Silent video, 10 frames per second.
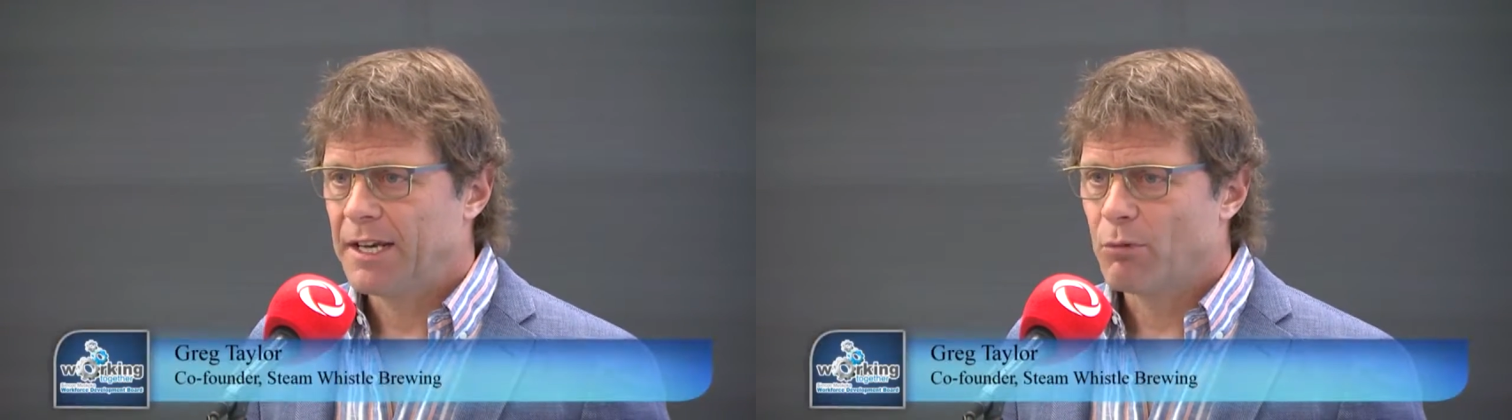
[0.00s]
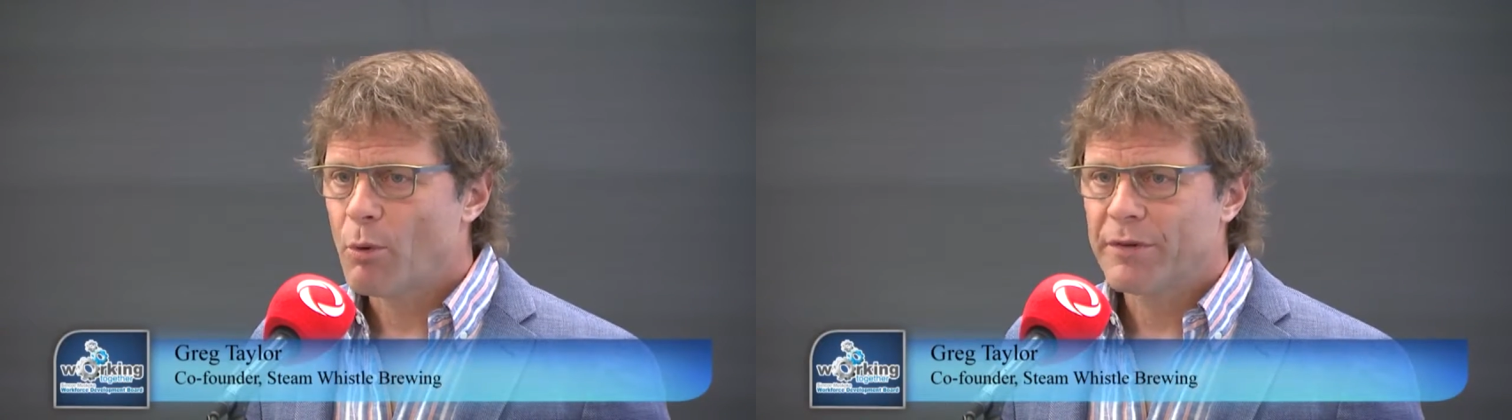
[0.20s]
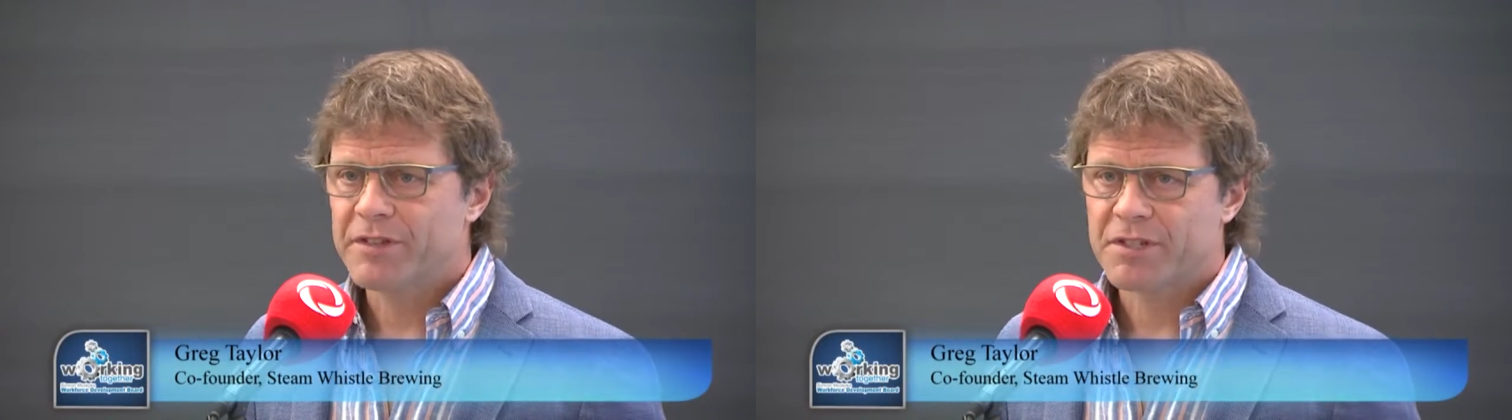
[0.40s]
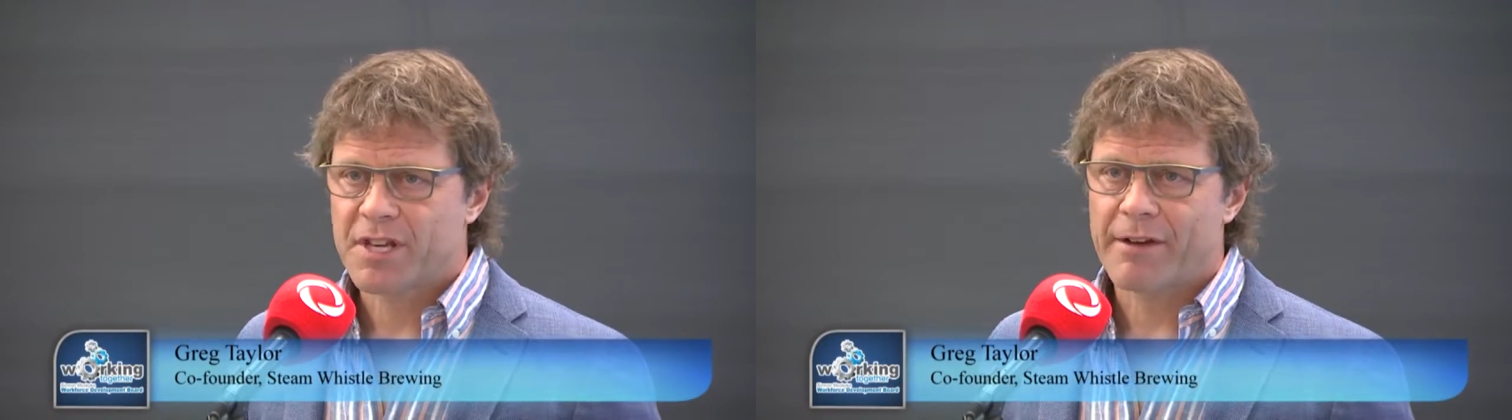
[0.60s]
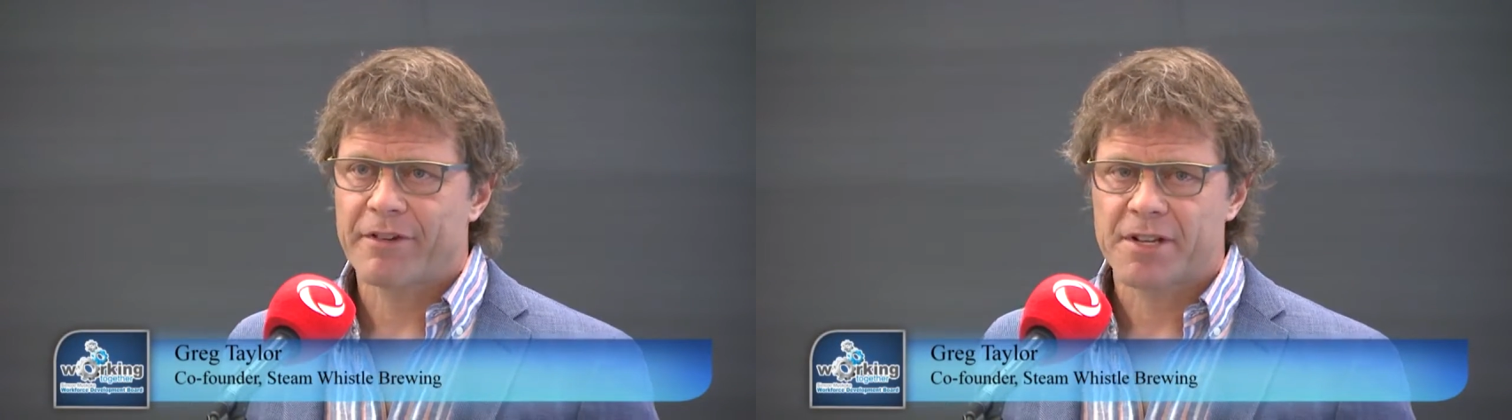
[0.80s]
And what we've
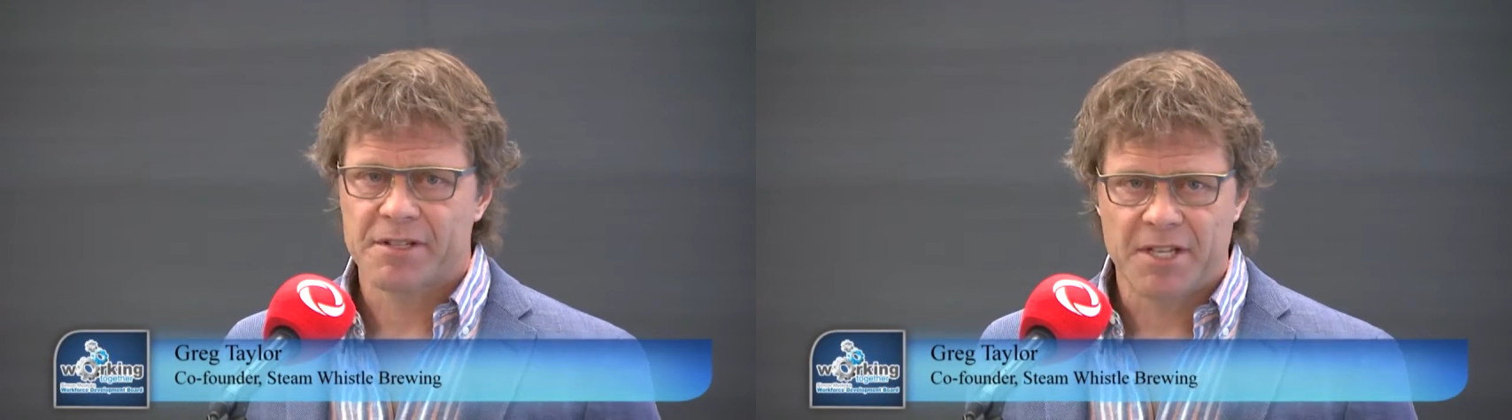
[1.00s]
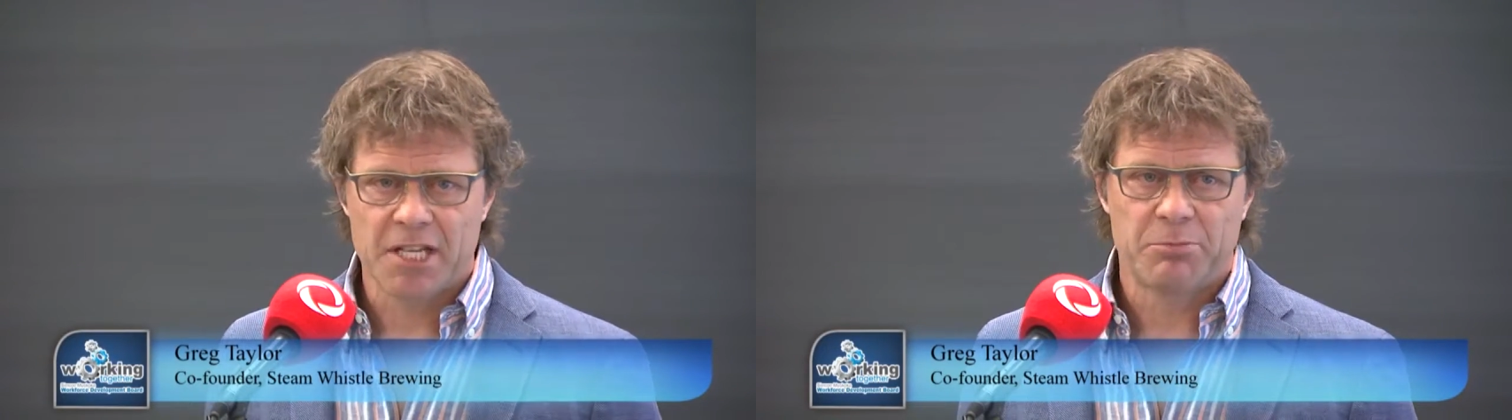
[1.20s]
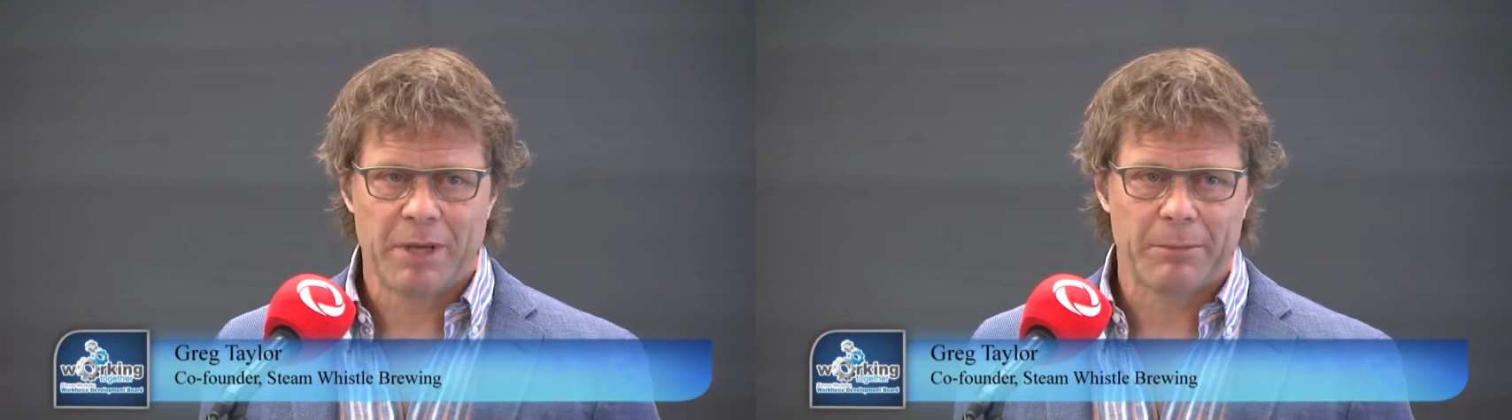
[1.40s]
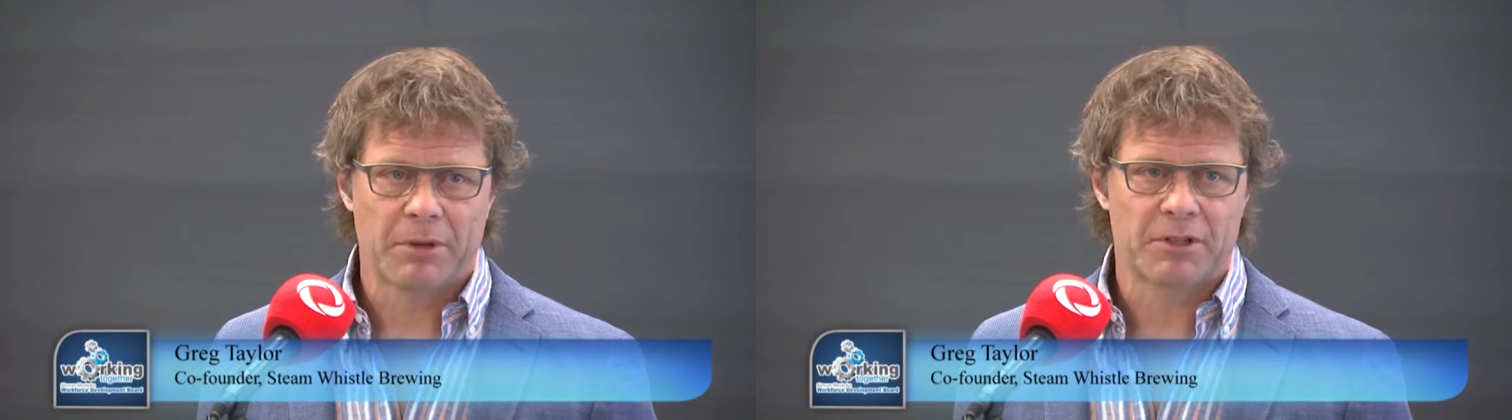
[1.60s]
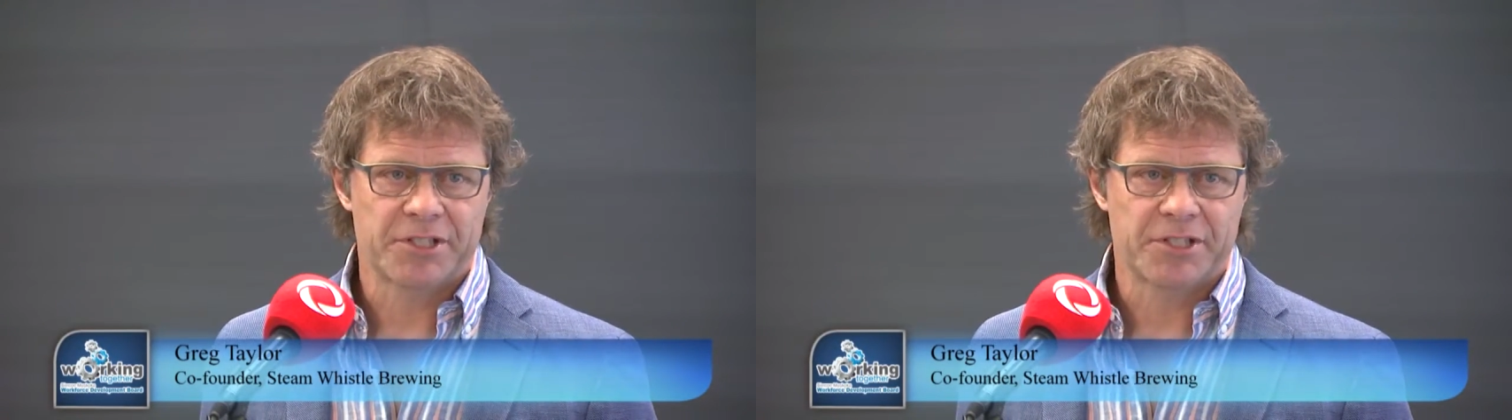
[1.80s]
discovered is these people